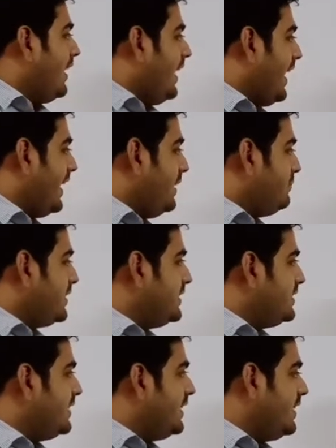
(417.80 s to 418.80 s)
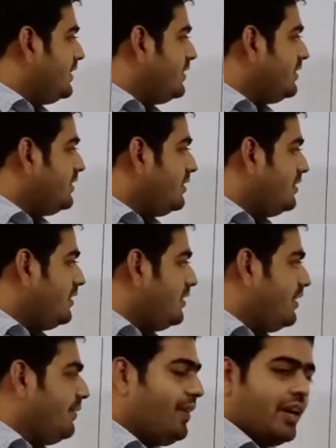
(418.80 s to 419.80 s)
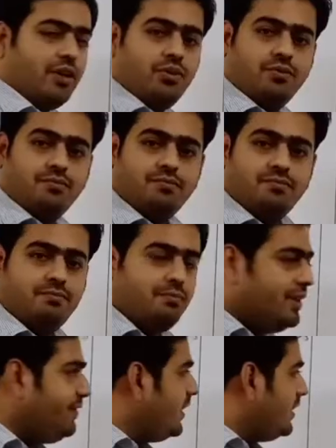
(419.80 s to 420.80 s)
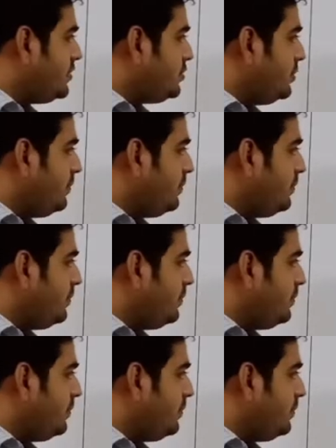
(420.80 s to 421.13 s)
I am considering vacuum between these two